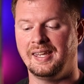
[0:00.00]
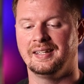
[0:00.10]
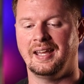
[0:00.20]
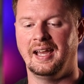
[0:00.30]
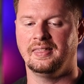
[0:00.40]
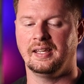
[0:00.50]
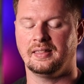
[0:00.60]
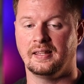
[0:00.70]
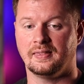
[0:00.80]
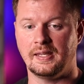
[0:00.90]
And I think
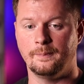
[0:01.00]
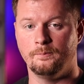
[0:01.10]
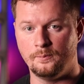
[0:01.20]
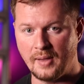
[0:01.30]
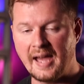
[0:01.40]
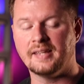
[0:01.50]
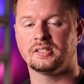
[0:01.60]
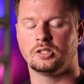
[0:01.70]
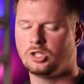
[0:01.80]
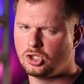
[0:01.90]
that
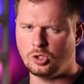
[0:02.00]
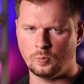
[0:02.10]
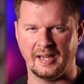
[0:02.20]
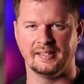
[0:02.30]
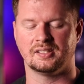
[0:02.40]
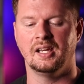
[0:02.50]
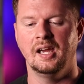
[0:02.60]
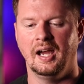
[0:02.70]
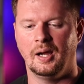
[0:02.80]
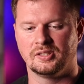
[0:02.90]
the two best,
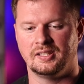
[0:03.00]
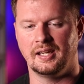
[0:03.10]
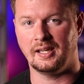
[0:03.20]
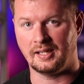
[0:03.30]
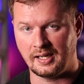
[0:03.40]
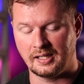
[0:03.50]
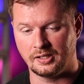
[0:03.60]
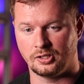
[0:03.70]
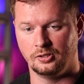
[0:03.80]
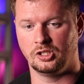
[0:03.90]
I would say,
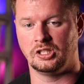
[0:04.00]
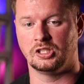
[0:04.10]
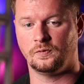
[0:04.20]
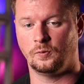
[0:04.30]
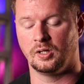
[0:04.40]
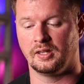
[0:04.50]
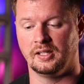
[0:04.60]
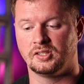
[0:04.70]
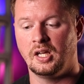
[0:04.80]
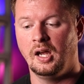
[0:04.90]
enhancer genes for
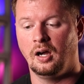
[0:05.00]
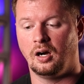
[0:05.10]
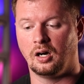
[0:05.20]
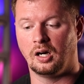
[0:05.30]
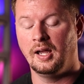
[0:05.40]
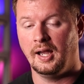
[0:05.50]
this are